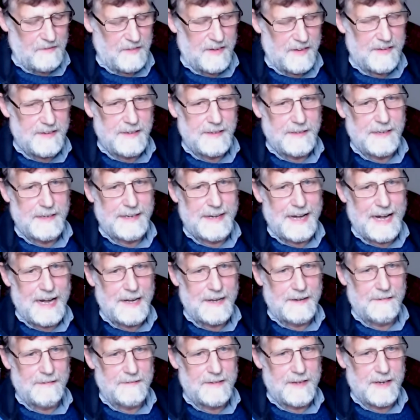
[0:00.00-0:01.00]
seen in
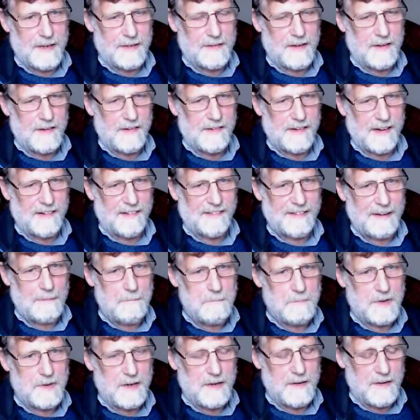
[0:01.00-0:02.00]
any of the others
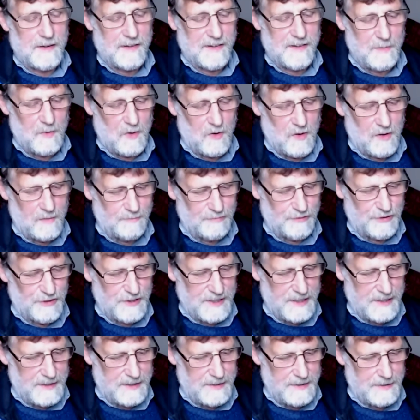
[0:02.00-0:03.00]
except in the small
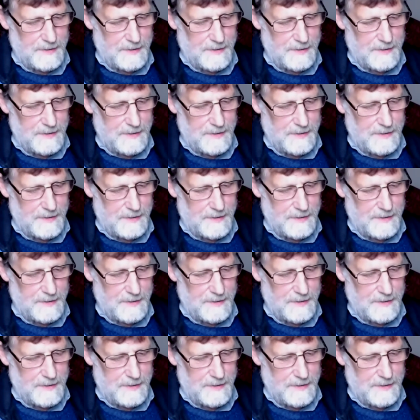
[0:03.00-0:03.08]
print.